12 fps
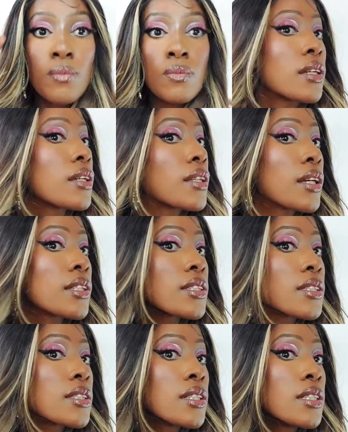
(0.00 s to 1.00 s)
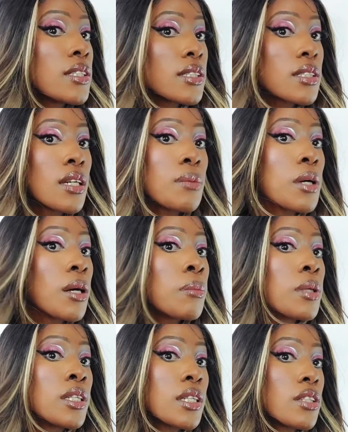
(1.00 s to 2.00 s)
I think that's it.
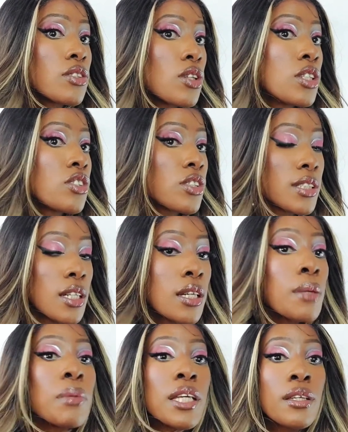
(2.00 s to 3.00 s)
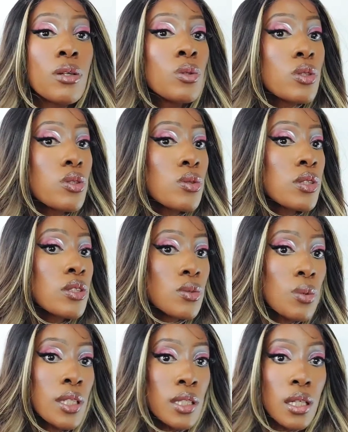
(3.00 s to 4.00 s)
In case you're interested, and by the way, also
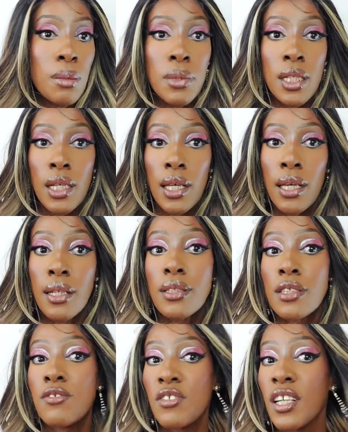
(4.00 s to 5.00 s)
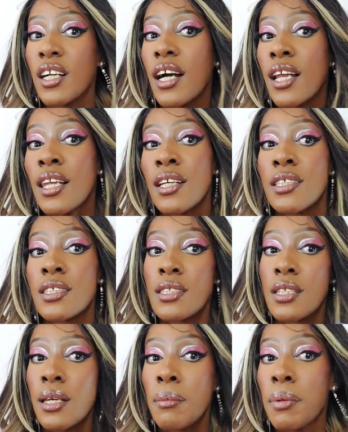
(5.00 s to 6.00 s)
this one came in like different
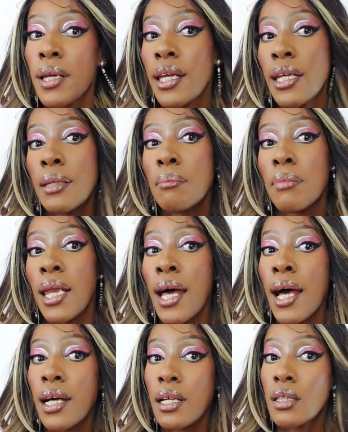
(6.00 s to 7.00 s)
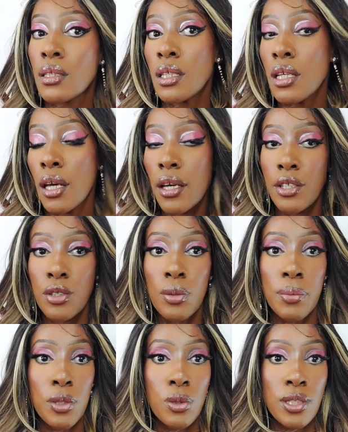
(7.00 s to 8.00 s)
colors, like plain black. And you
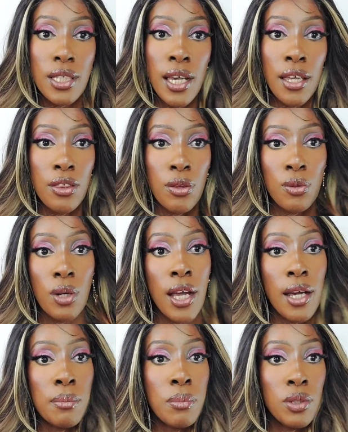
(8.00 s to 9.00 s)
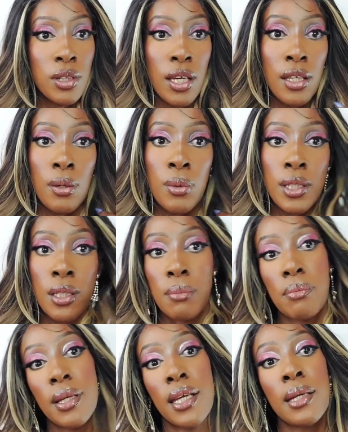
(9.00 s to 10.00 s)
know, because I thought I had bought the other one in
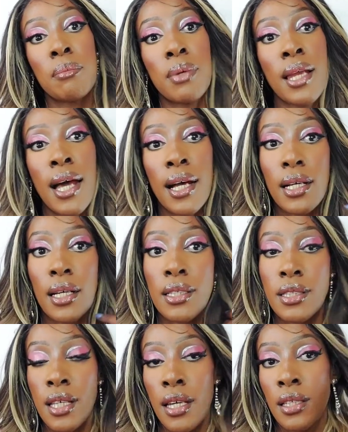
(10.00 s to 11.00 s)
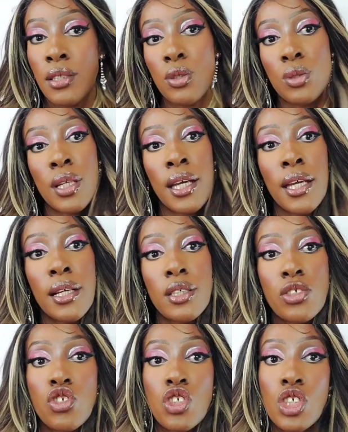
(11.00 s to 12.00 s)
plain black, I decided to
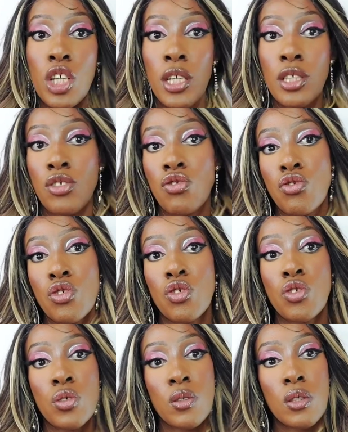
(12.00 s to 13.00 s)
like change